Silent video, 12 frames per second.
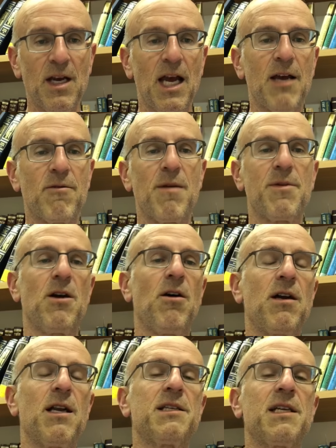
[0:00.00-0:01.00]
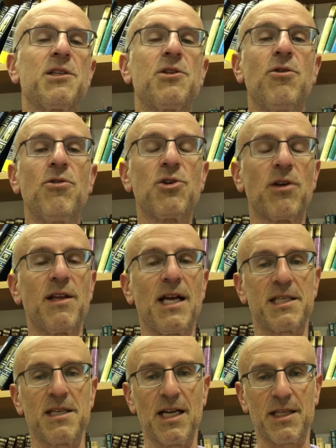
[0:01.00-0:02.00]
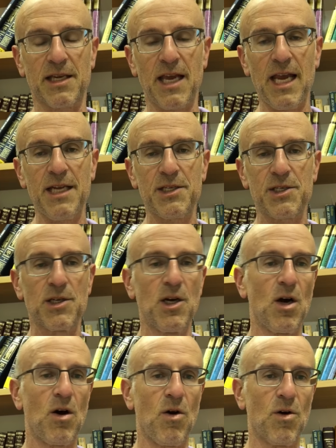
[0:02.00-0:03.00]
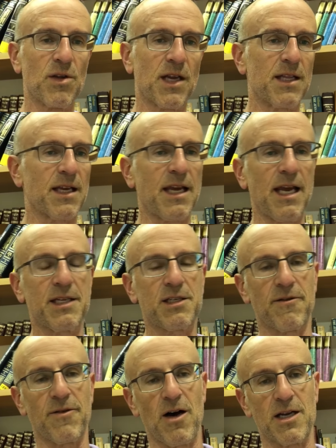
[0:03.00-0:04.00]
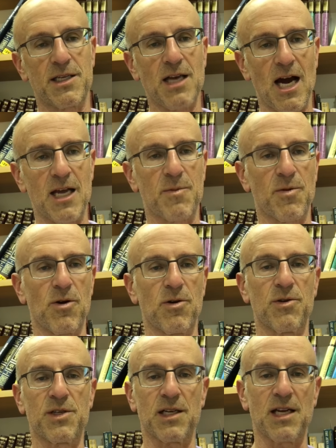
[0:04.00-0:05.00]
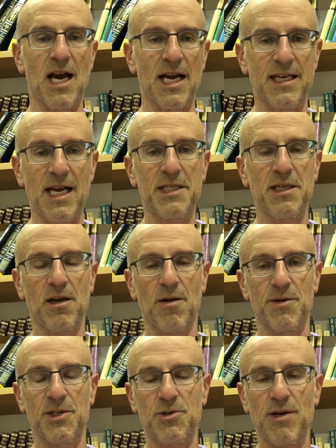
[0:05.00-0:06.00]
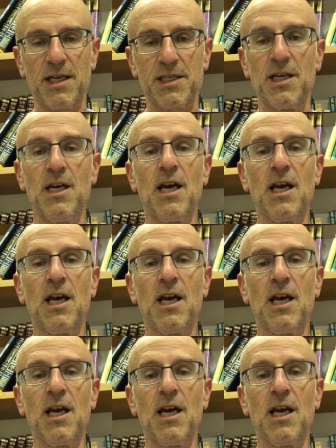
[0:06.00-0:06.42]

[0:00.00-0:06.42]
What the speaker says: And Rabbi Yochanan says usually that's not the case. Only in the case of untithed produce and yain nesech are we strict.